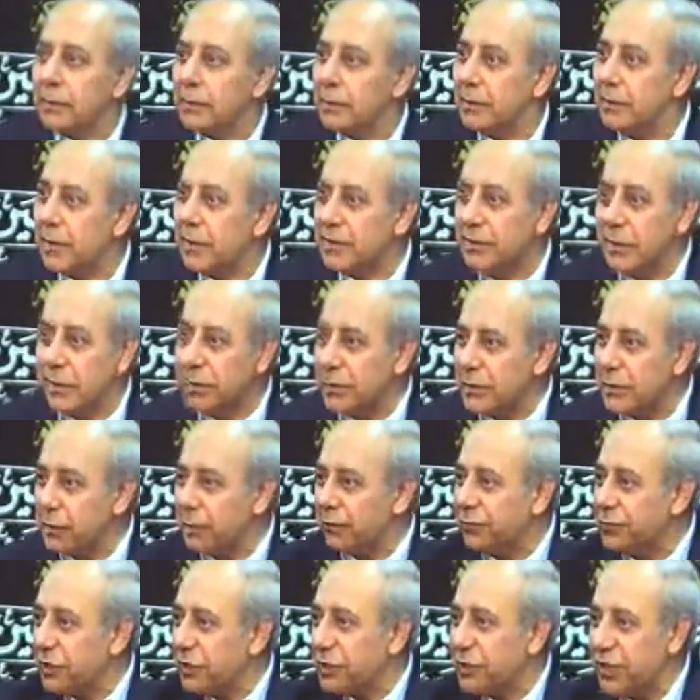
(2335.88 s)
They said, but
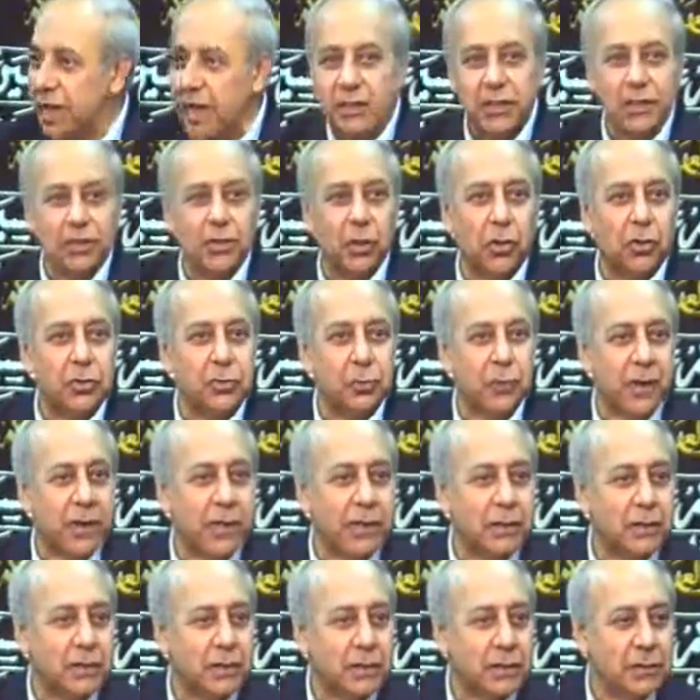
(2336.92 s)
you've just uttered those
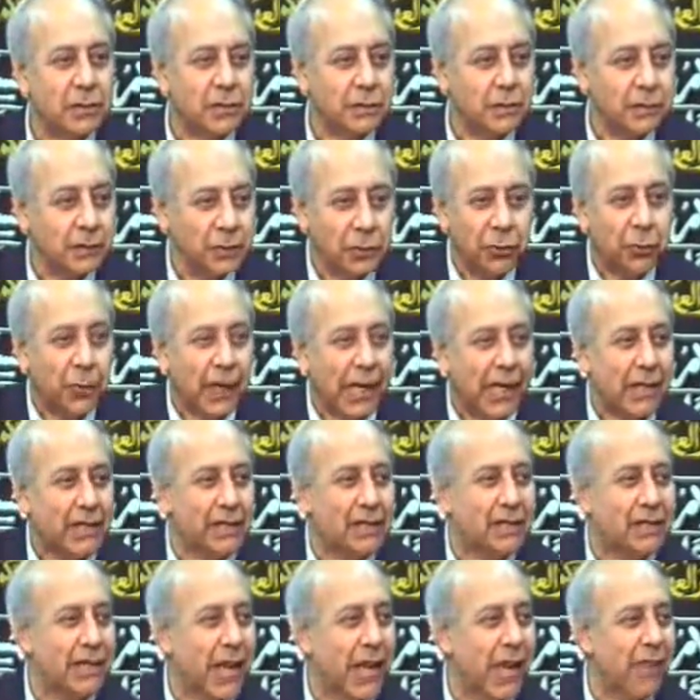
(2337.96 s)
words. You can
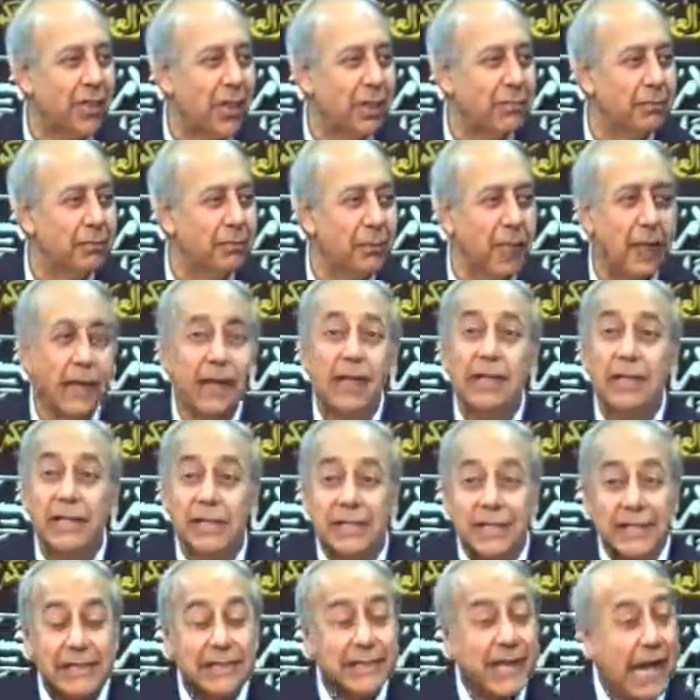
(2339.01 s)
say them. He
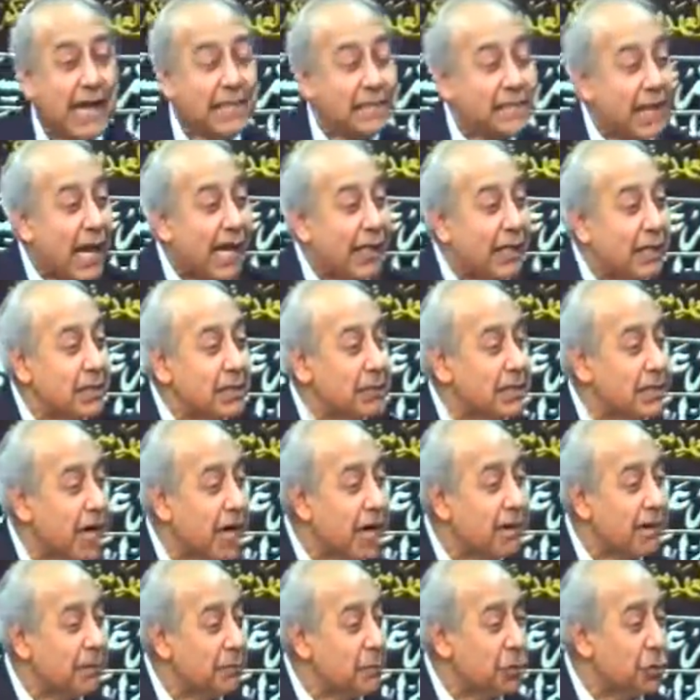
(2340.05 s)
says, yes, I can
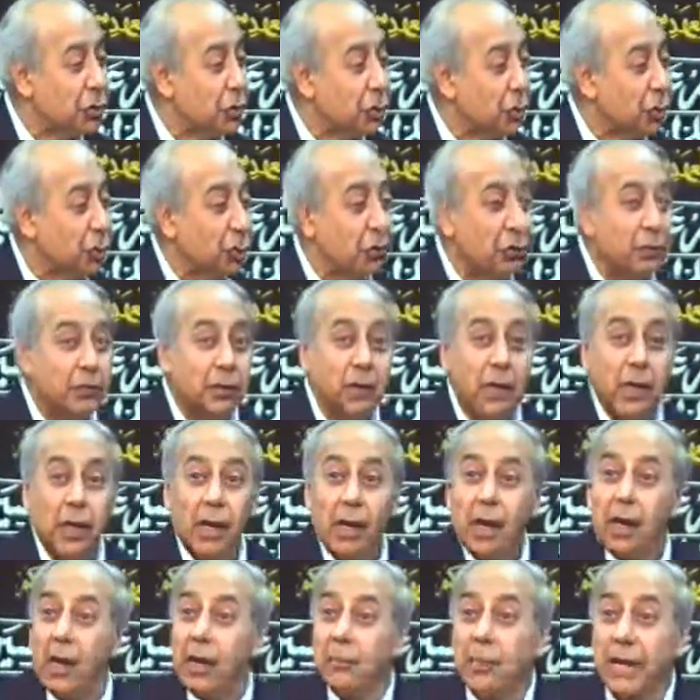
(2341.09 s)
say them to you.
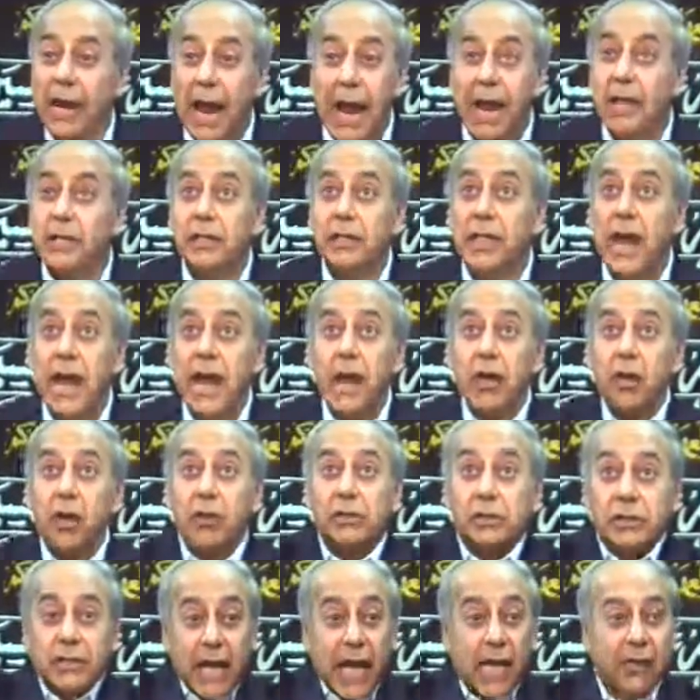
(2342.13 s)
But I dare
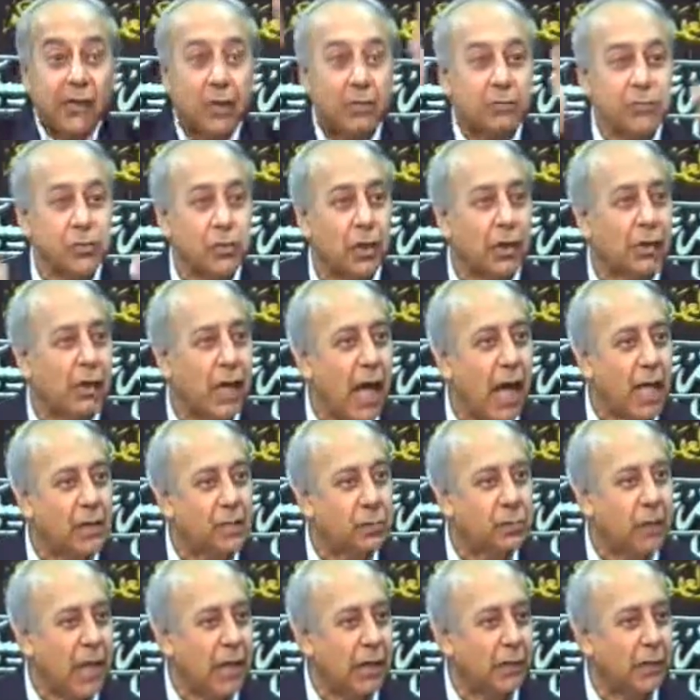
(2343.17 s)
not say them to Allah
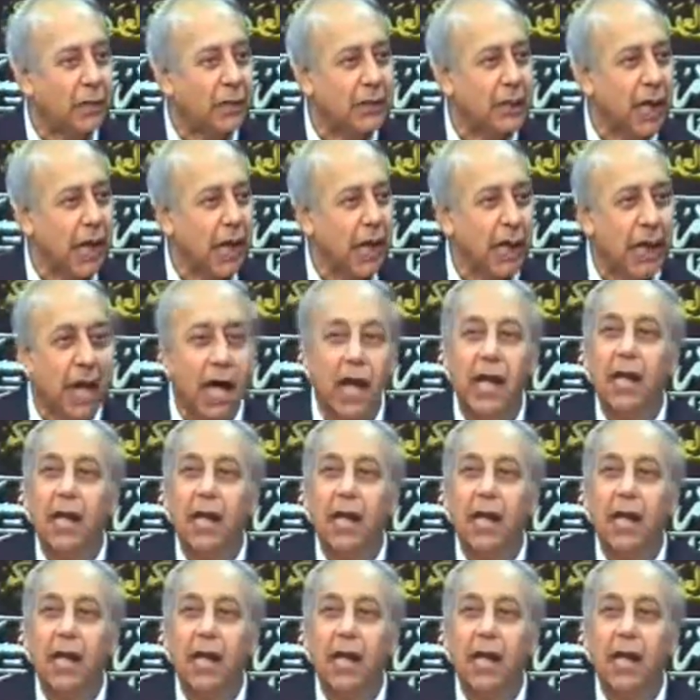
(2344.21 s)
subhanahu wa ta'ala,